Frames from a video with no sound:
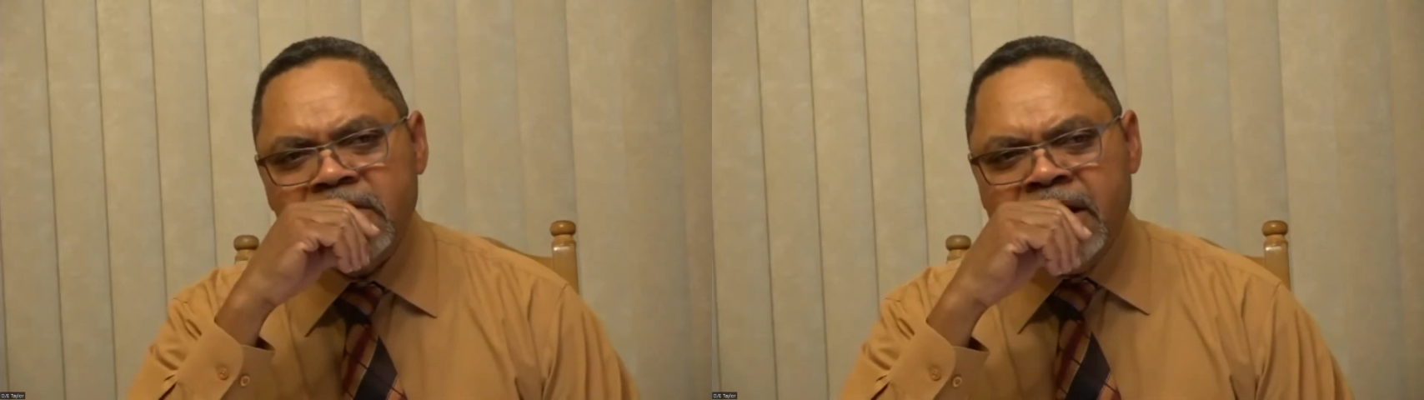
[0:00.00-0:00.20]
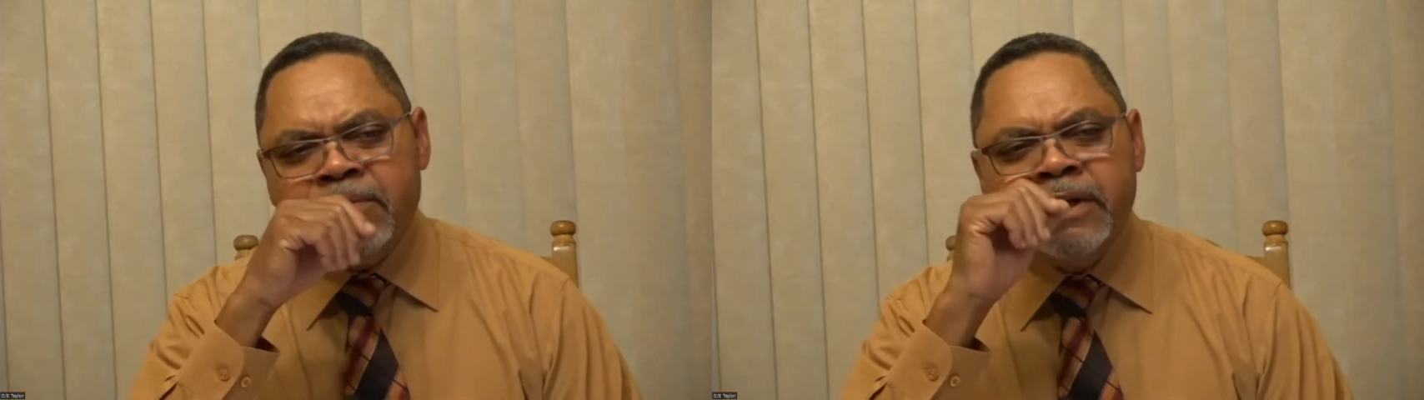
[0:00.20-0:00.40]

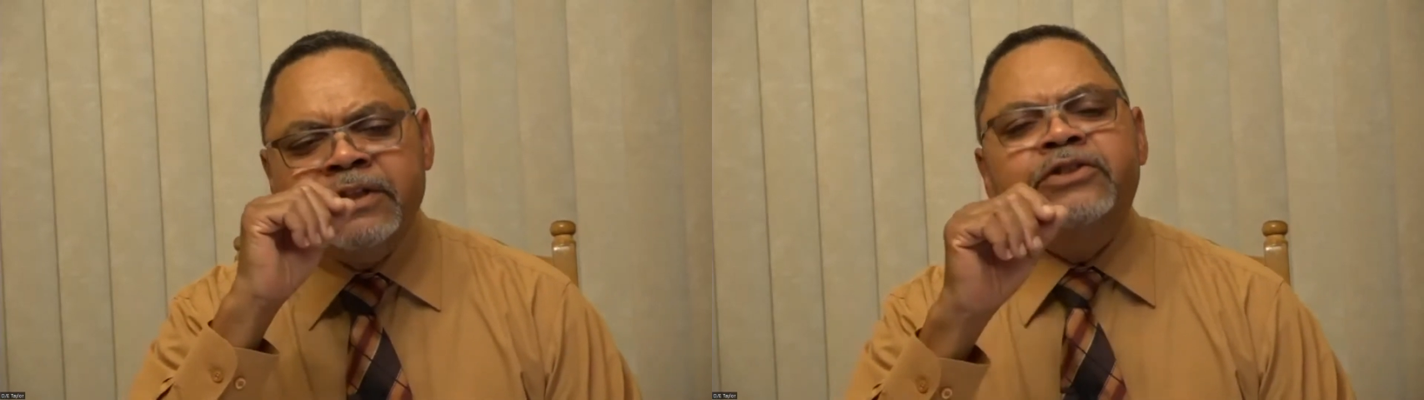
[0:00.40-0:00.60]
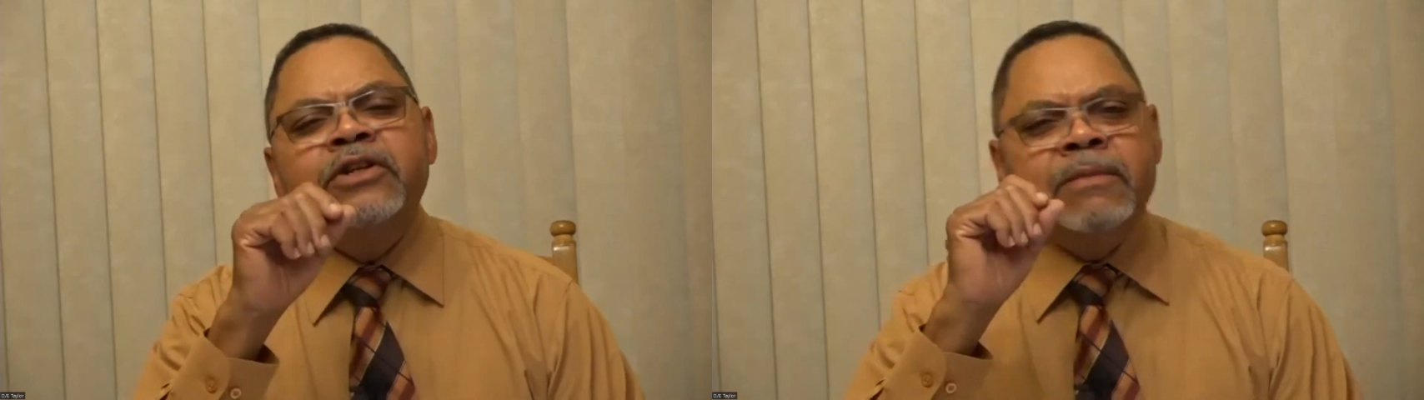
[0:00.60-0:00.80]
And what
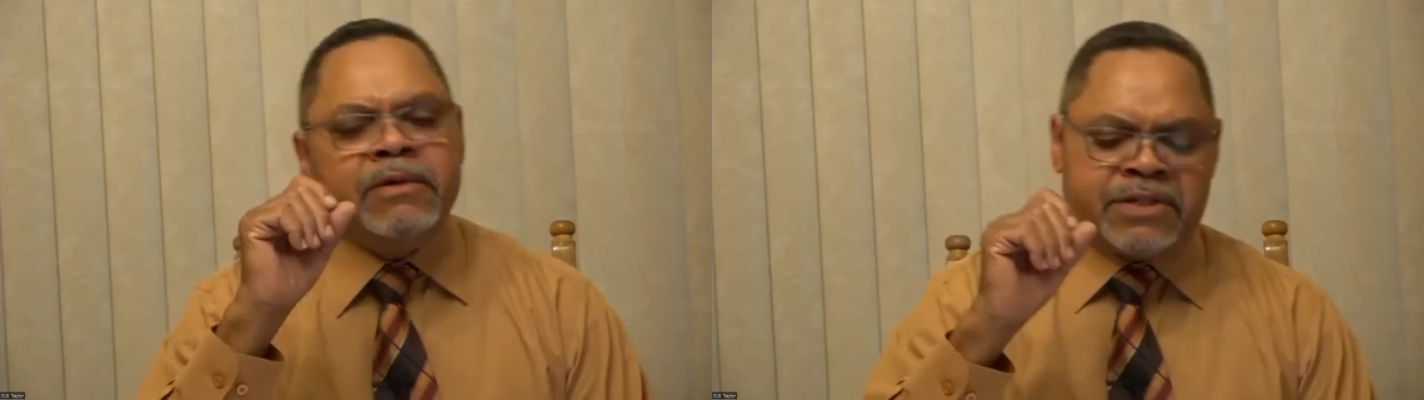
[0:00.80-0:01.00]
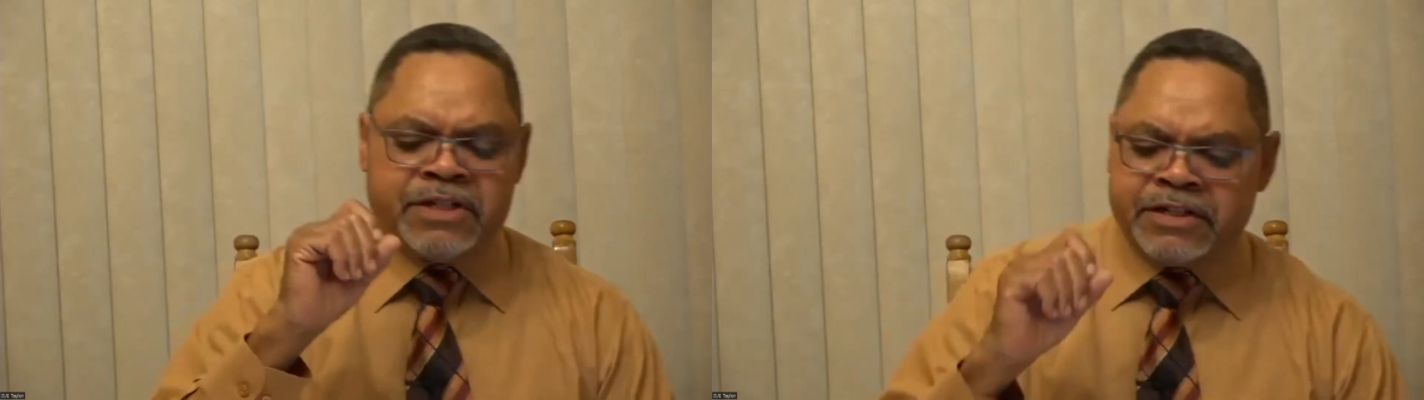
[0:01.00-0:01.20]
he showed me
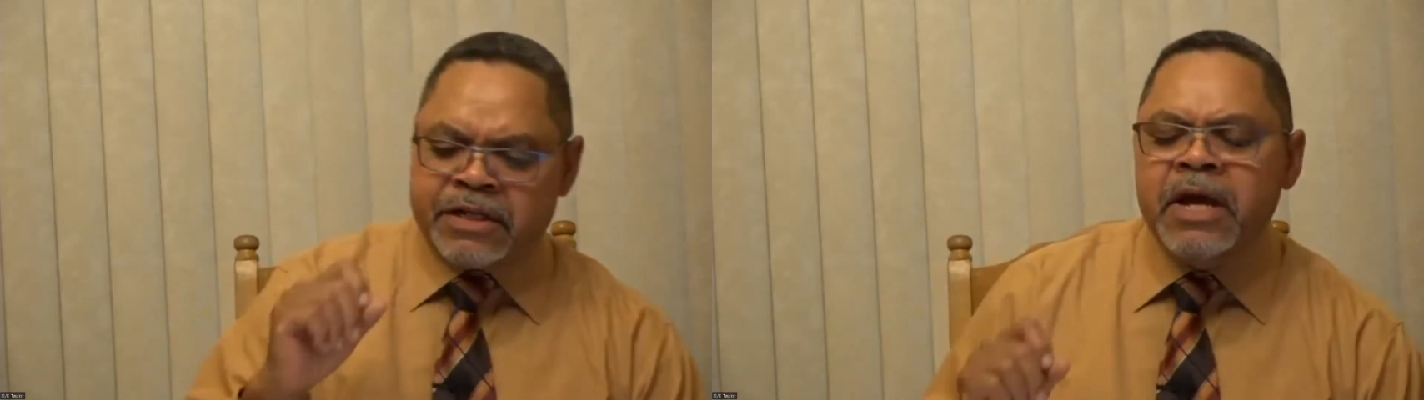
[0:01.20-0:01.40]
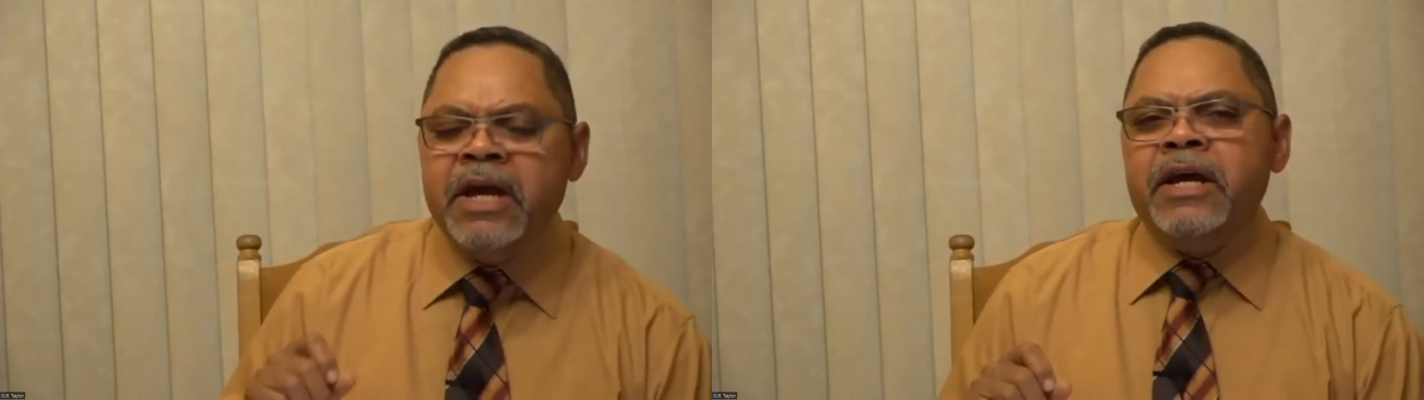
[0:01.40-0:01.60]
was this.
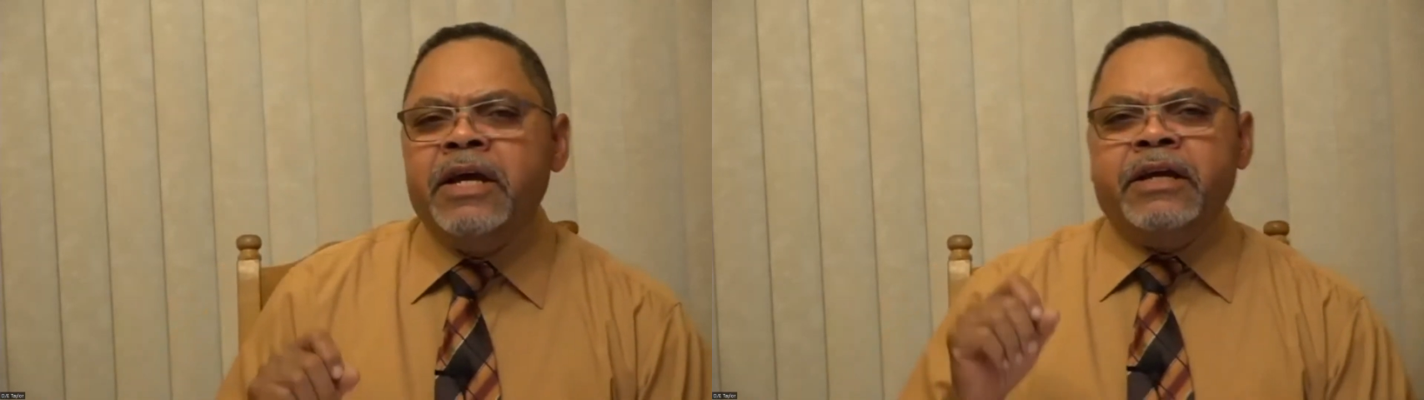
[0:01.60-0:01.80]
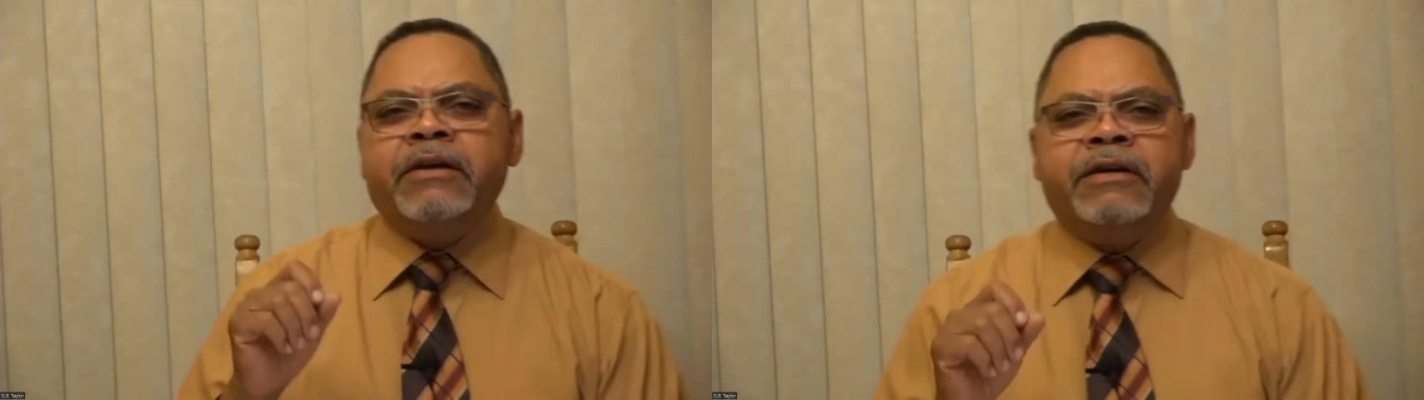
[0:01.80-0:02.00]

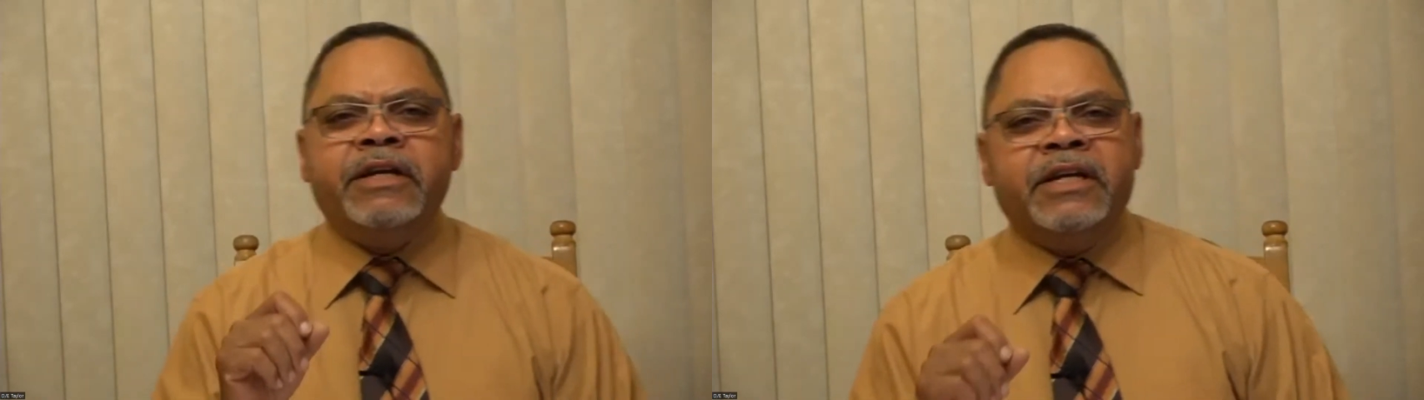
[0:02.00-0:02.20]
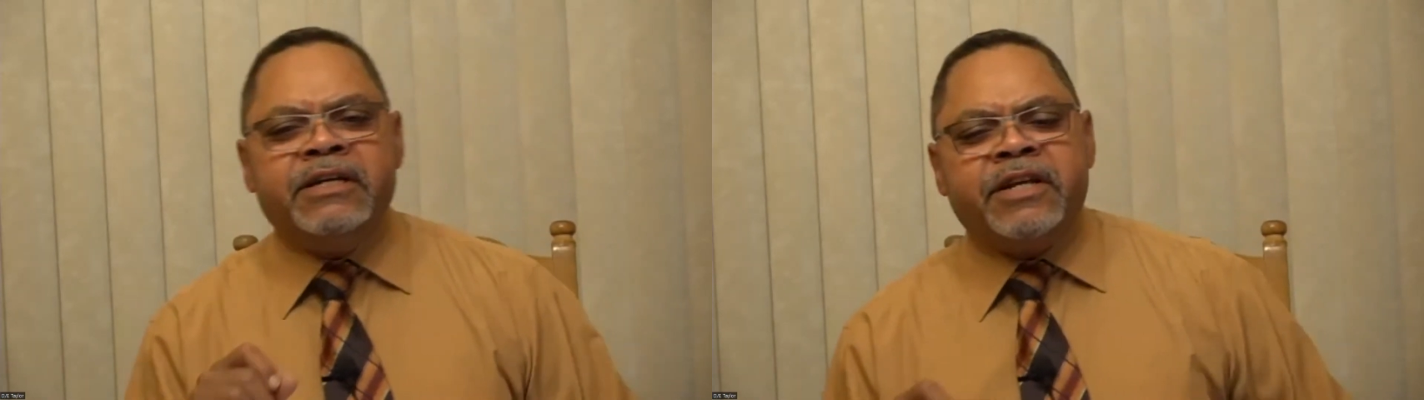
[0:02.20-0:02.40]
Here he
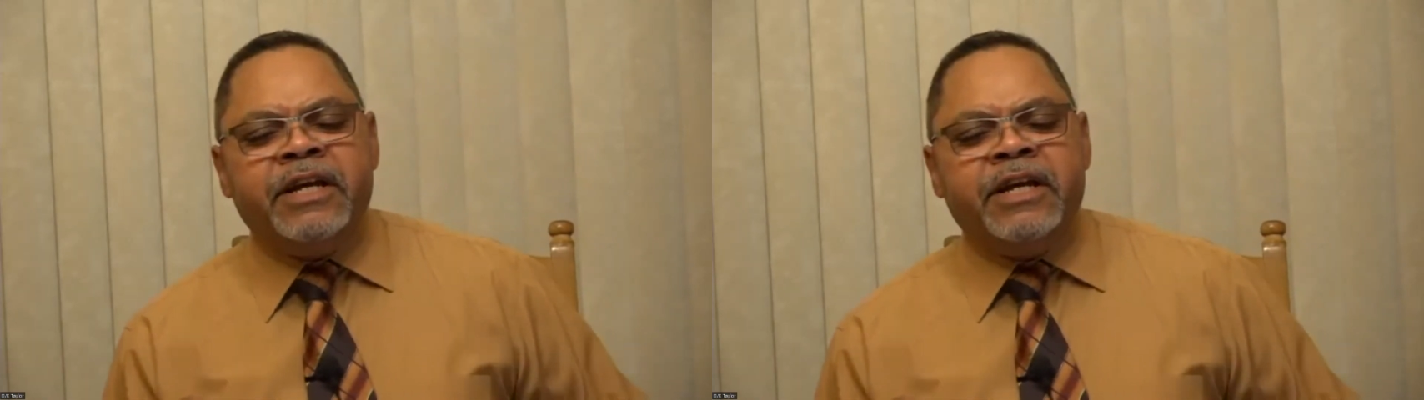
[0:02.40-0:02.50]
is.